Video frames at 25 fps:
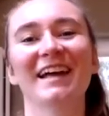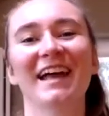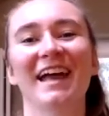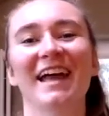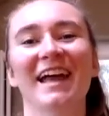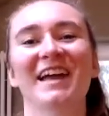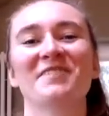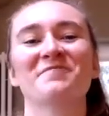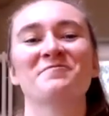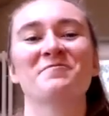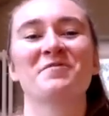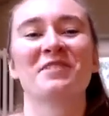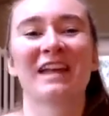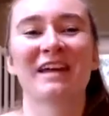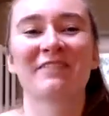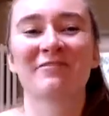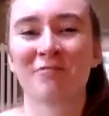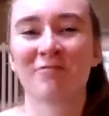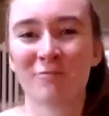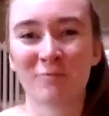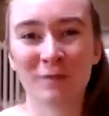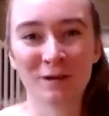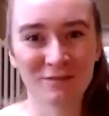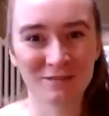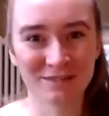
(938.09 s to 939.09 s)
in whatever
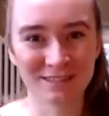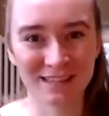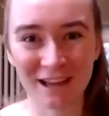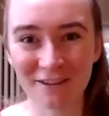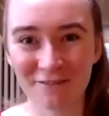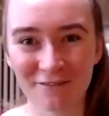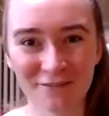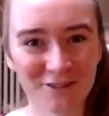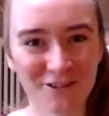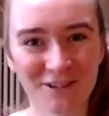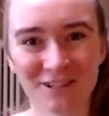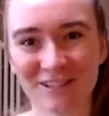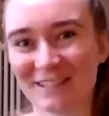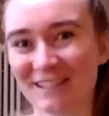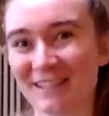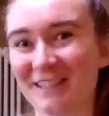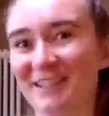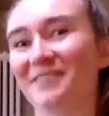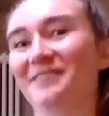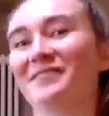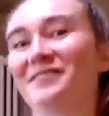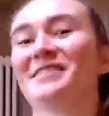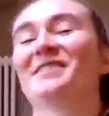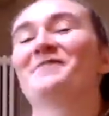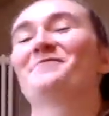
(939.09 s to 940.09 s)
we've set for
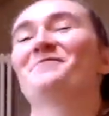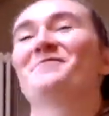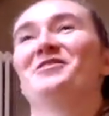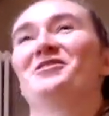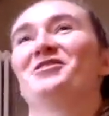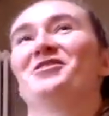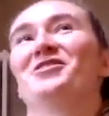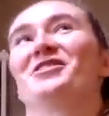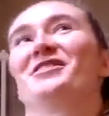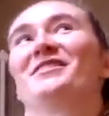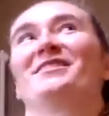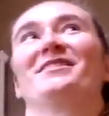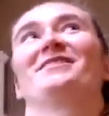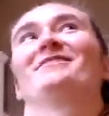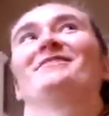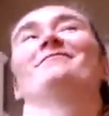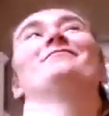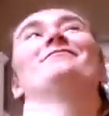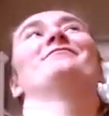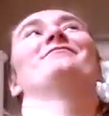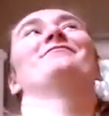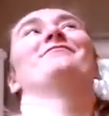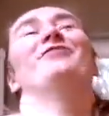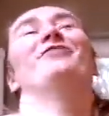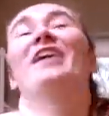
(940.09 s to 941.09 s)
ourselves, then we're just
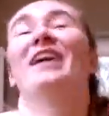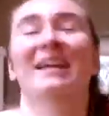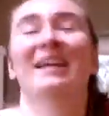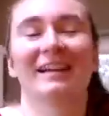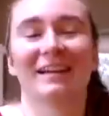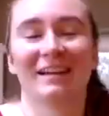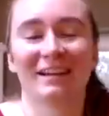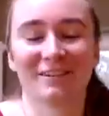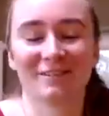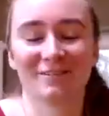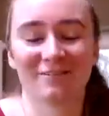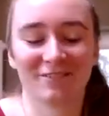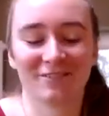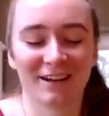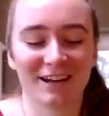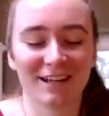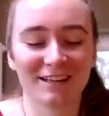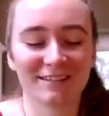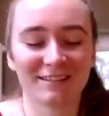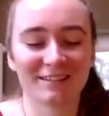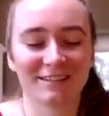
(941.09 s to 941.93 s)
failing, right?